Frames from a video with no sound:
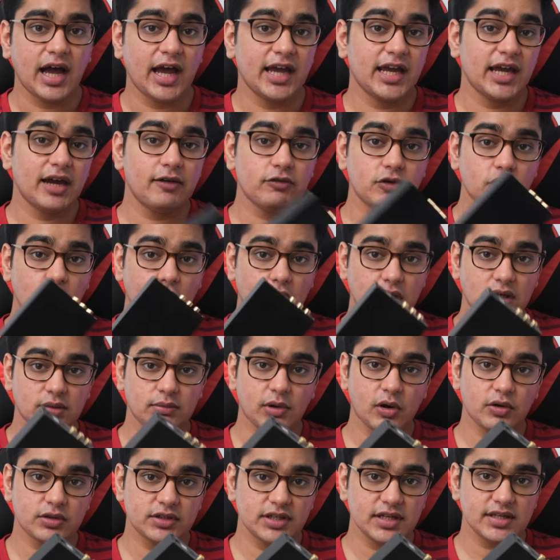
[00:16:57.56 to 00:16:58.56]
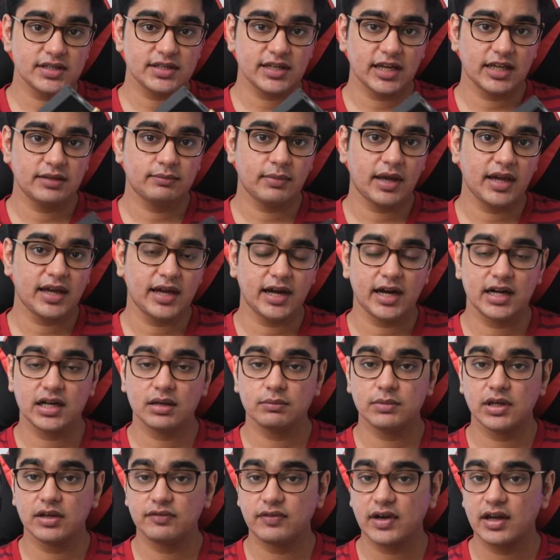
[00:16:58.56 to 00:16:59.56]
I have talked about this in my
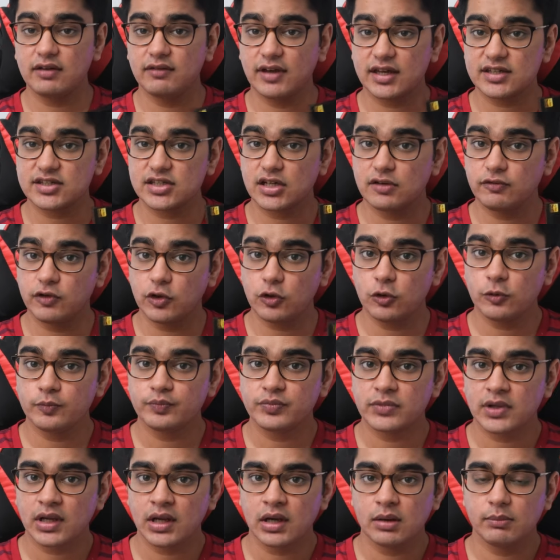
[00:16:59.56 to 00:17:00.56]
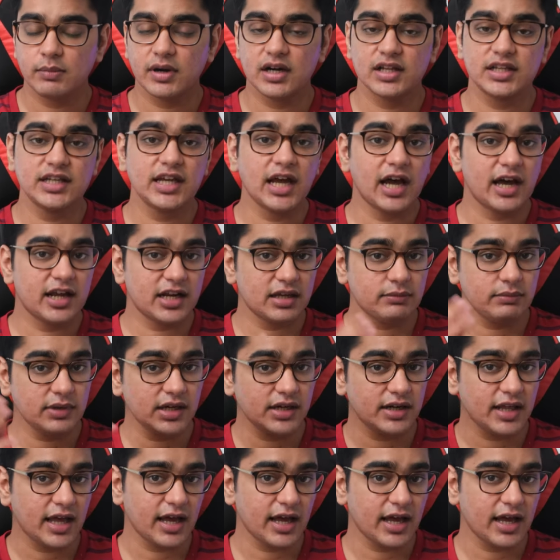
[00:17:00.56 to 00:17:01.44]
Adam A5X review, but the RME